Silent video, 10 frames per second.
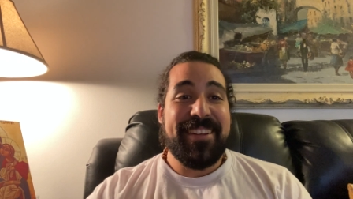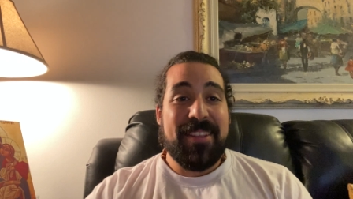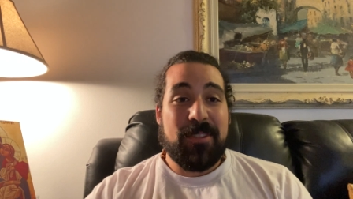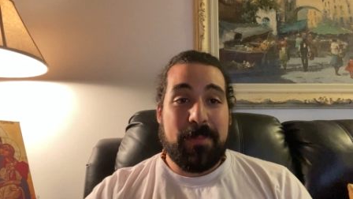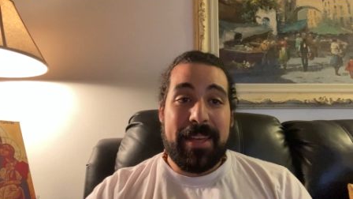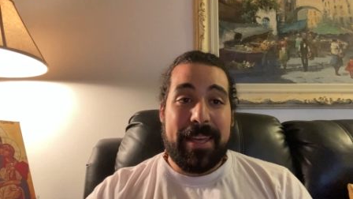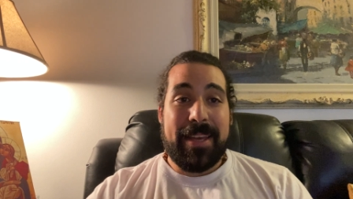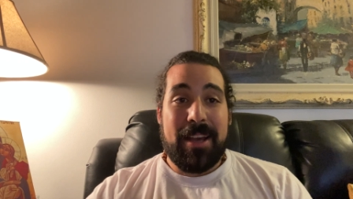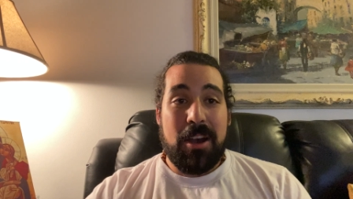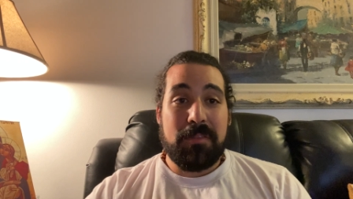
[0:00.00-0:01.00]

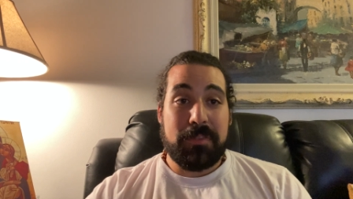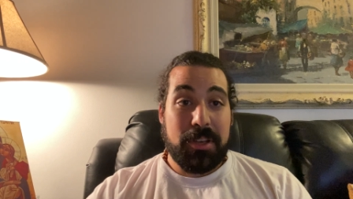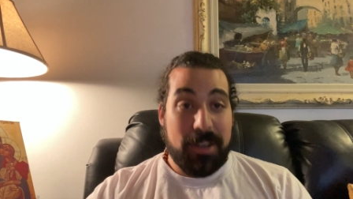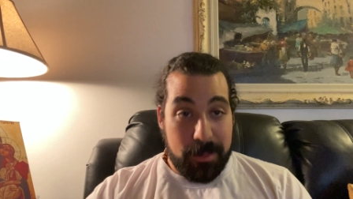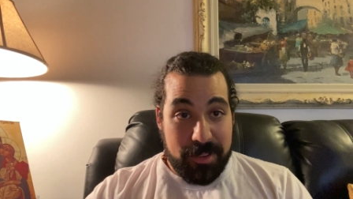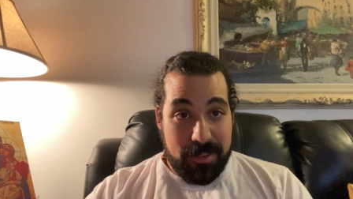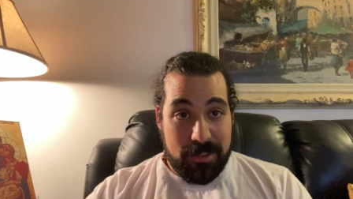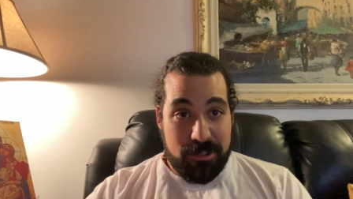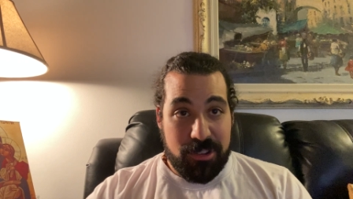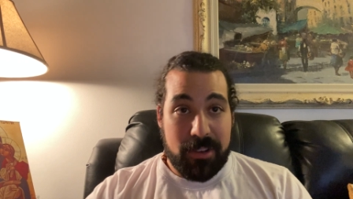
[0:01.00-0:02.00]
Speaking of tournaments
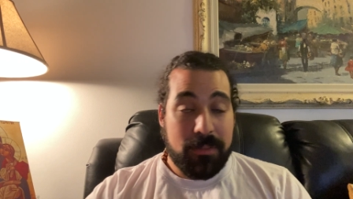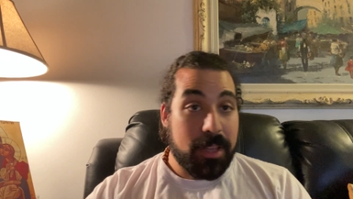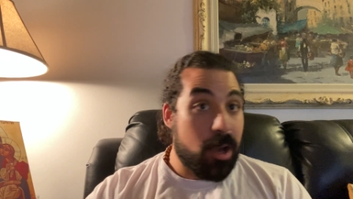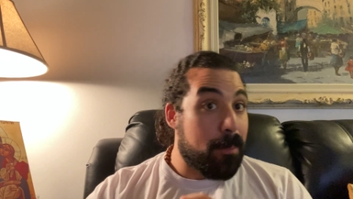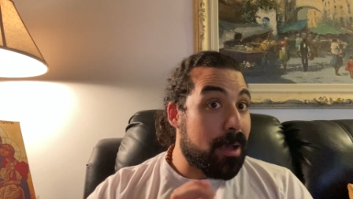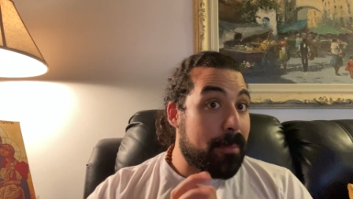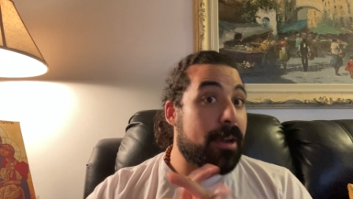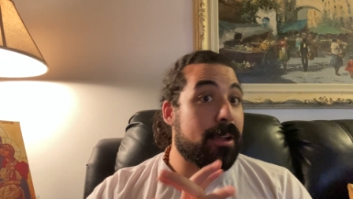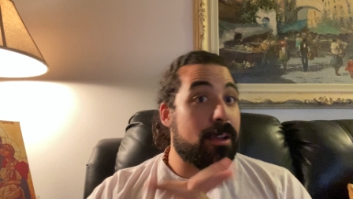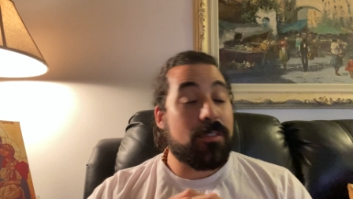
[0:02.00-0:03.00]
in general, the Copa
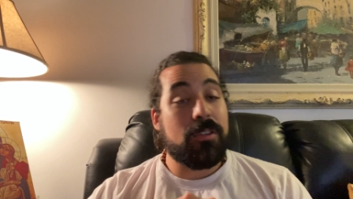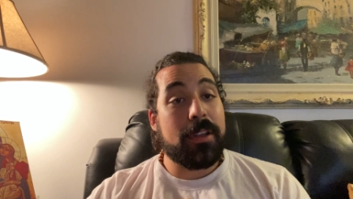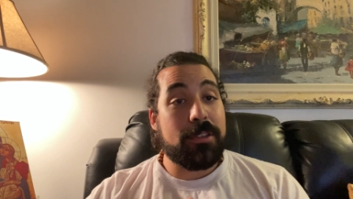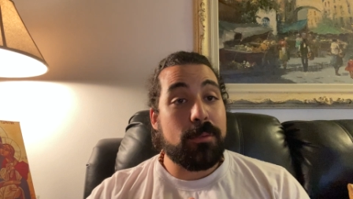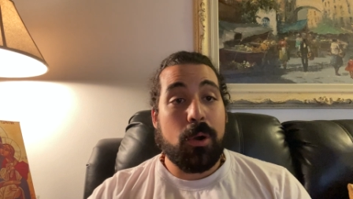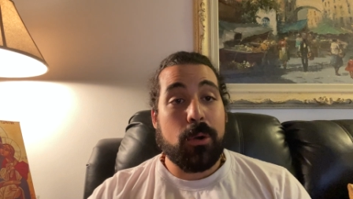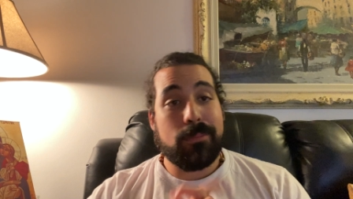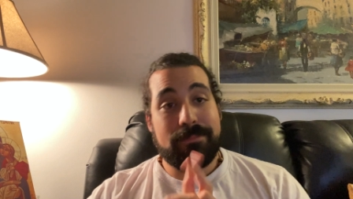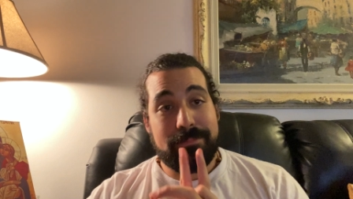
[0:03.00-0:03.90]
America is starting tomorrow.